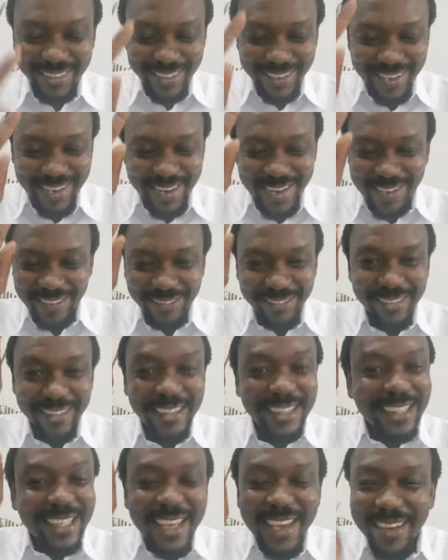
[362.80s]
they are
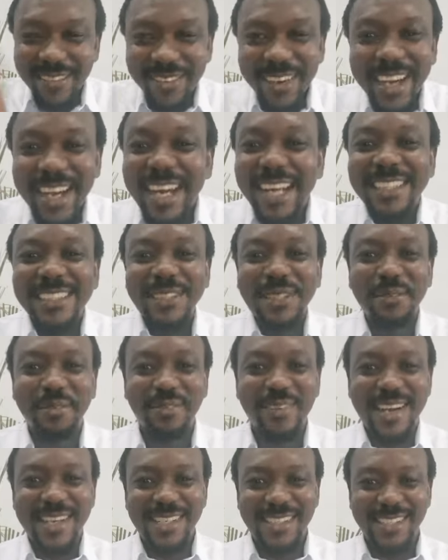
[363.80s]
never out of
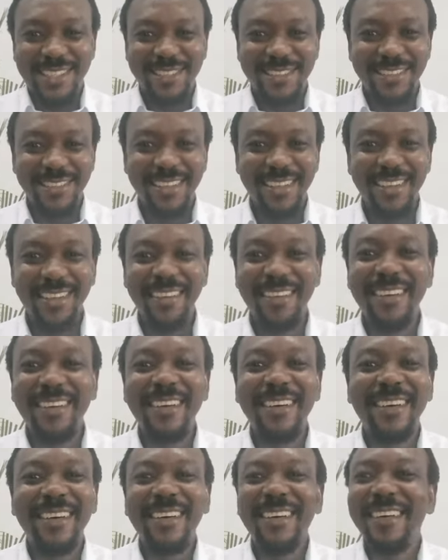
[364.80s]
fashion.
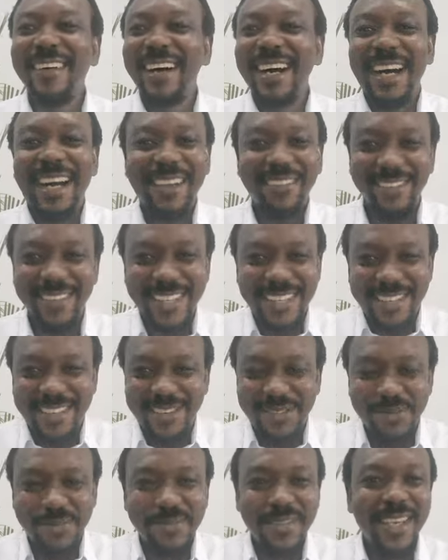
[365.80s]
Oh, I wear
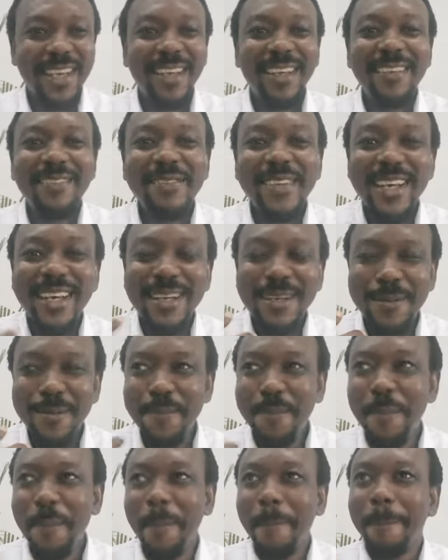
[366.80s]
them.
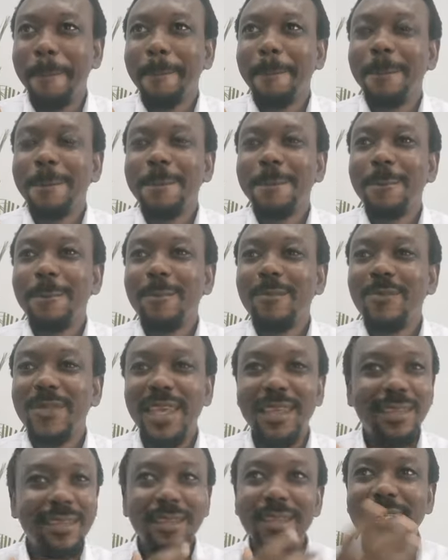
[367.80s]
Um,
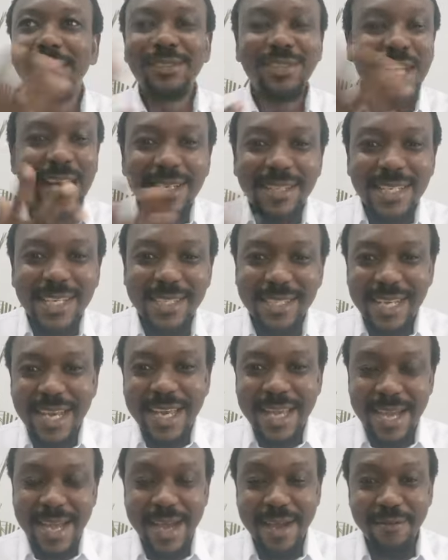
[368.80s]
the trousers I
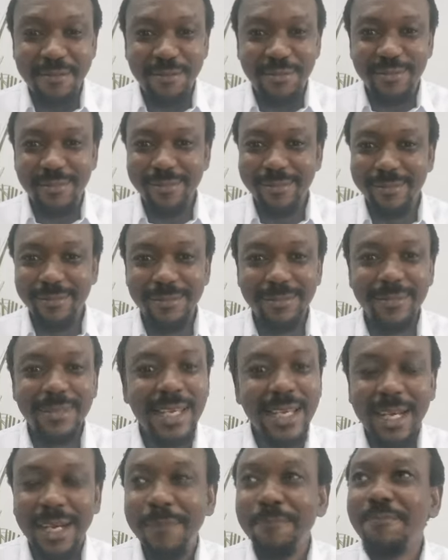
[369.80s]
have,
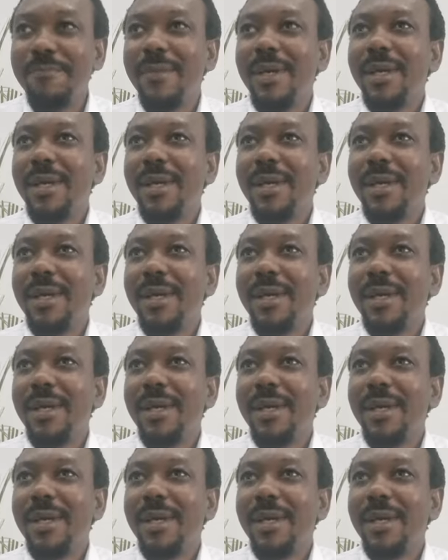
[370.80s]
they are